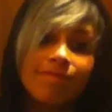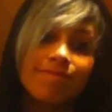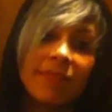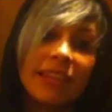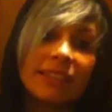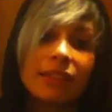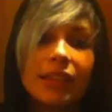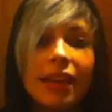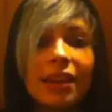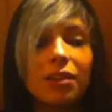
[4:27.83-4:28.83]
nice,
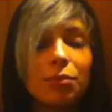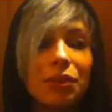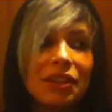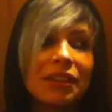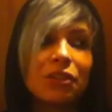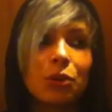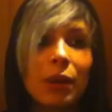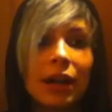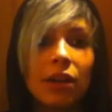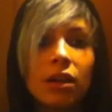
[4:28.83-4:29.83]
yay, but that took a
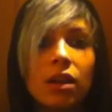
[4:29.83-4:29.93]
while.